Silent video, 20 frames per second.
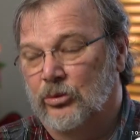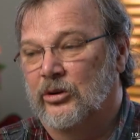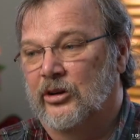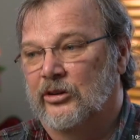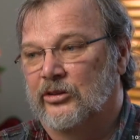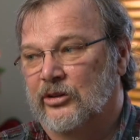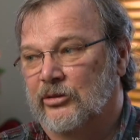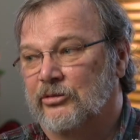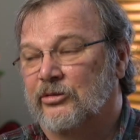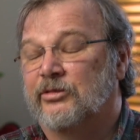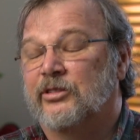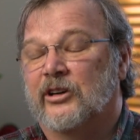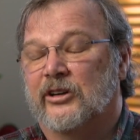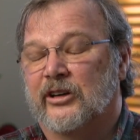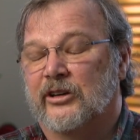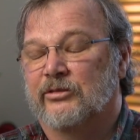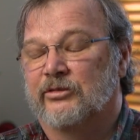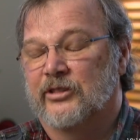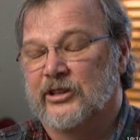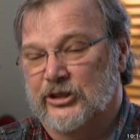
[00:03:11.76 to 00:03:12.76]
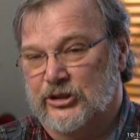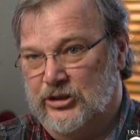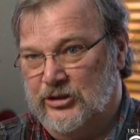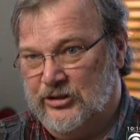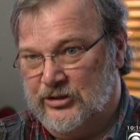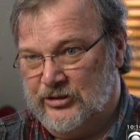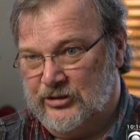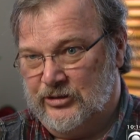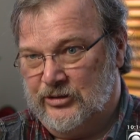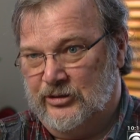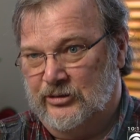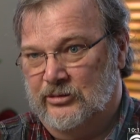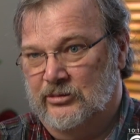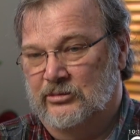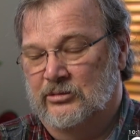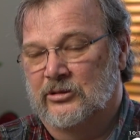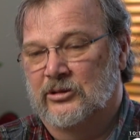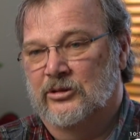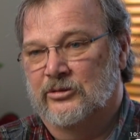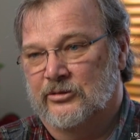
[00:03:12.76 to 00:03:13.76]
was a very vicious,
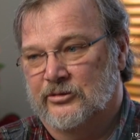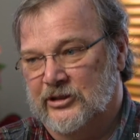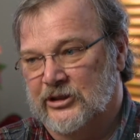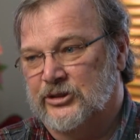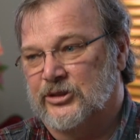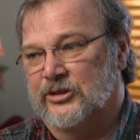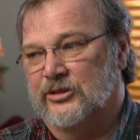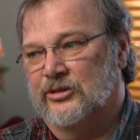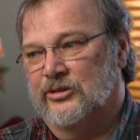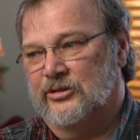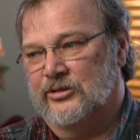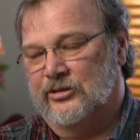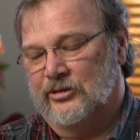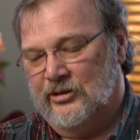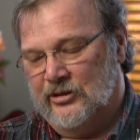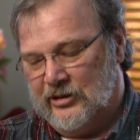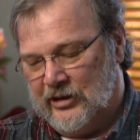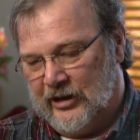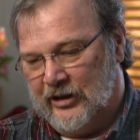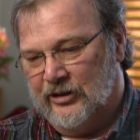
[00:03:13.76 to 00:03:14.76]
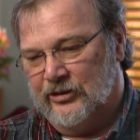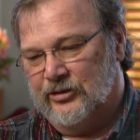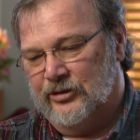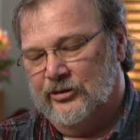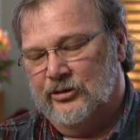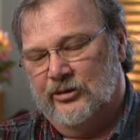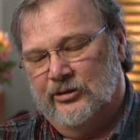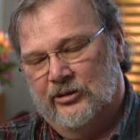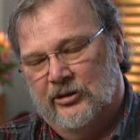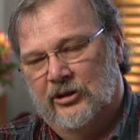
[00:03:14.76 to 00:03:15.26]
vicious cancer